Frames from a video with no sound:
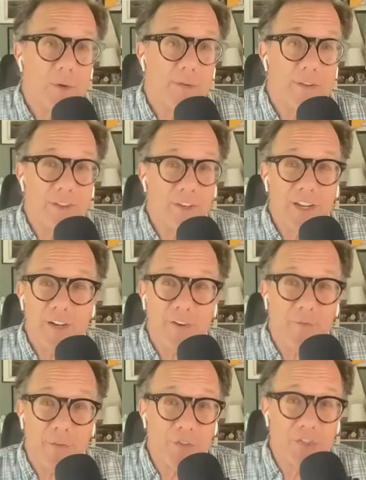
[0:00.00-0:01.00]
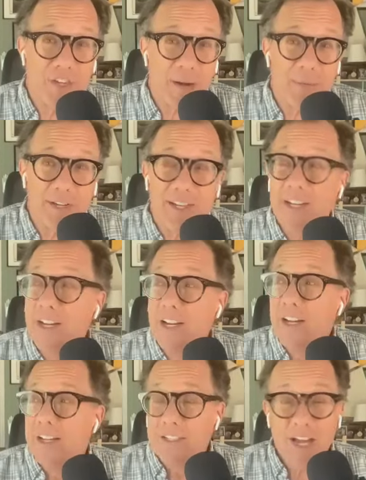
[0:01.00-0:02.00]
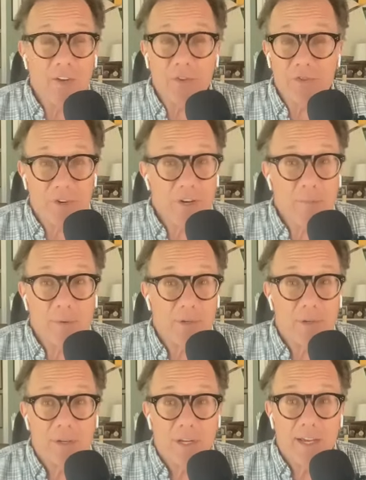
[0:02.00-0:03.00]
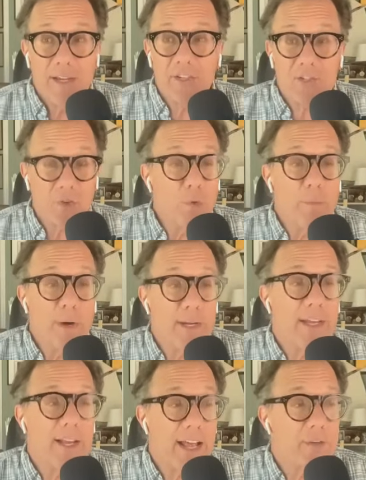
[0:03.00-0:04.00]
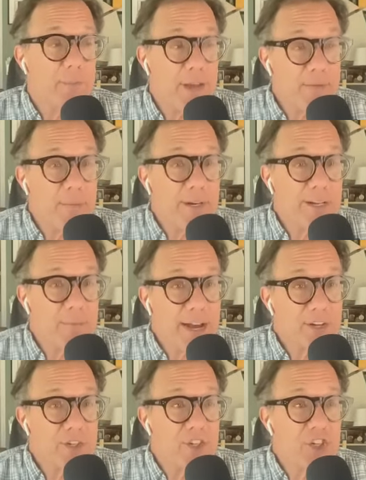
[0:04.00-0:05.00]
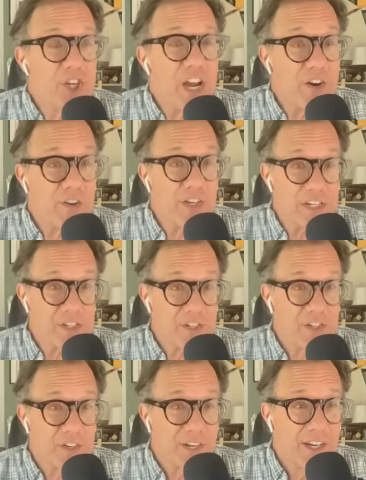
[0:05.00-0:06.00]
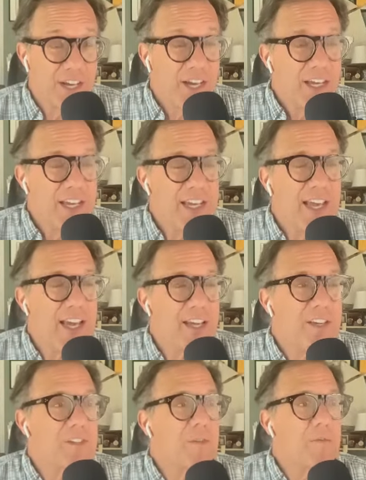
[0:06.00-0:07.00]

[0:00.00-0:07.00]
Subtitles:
look at our first segment. Donald Trump, he stole money and had to pay money back to charities. He has,